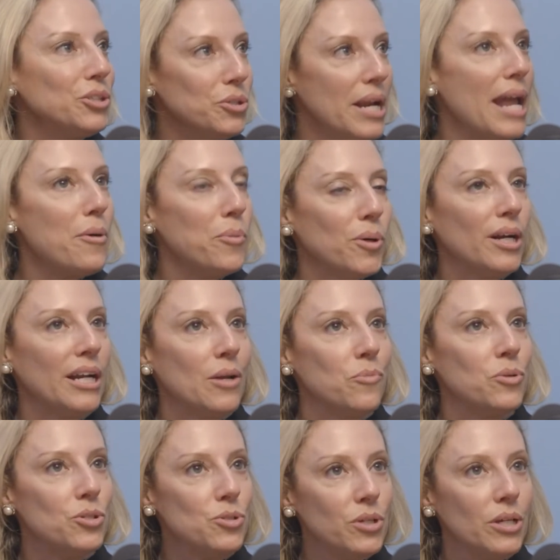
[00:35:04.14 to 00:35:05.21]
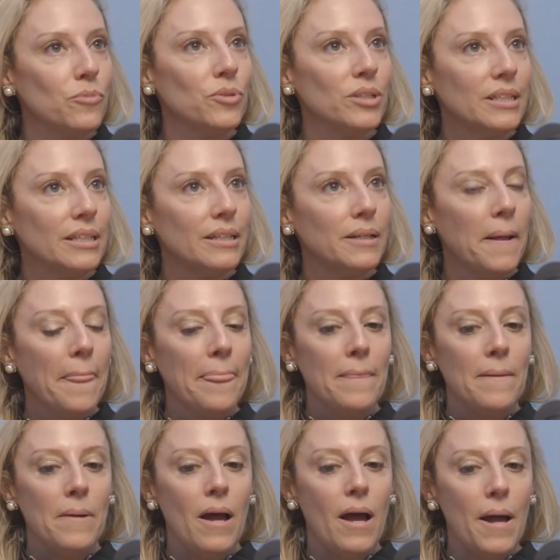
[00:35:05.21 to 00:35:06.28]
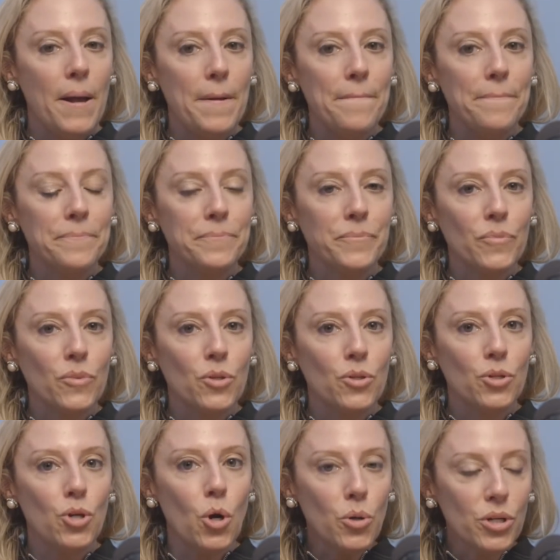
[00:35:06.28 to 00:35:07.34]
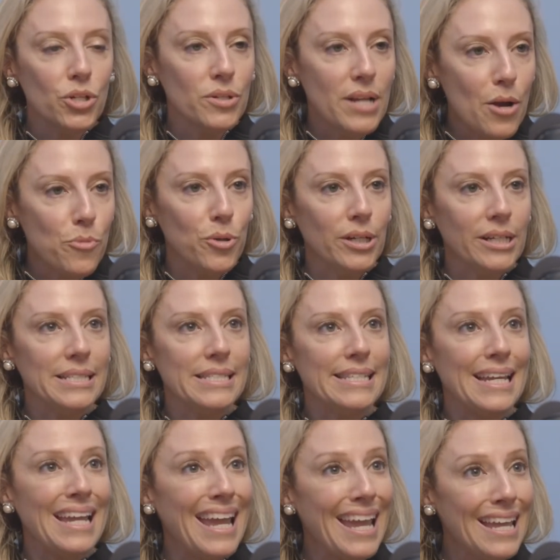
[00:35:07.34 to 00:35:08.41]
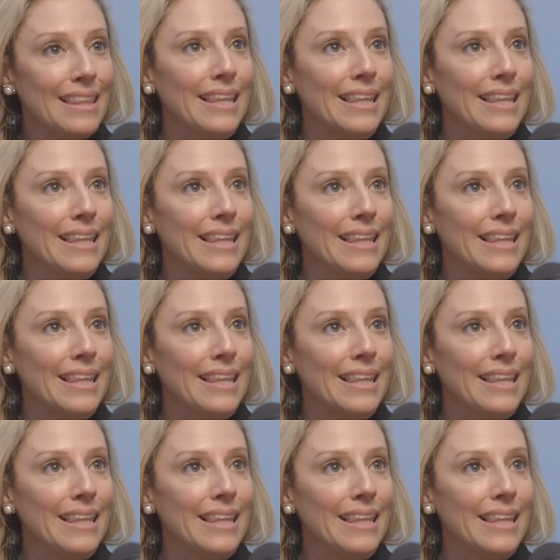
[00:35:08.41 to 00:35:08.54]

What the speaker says: your network, and when you can really go to your network and say, hey,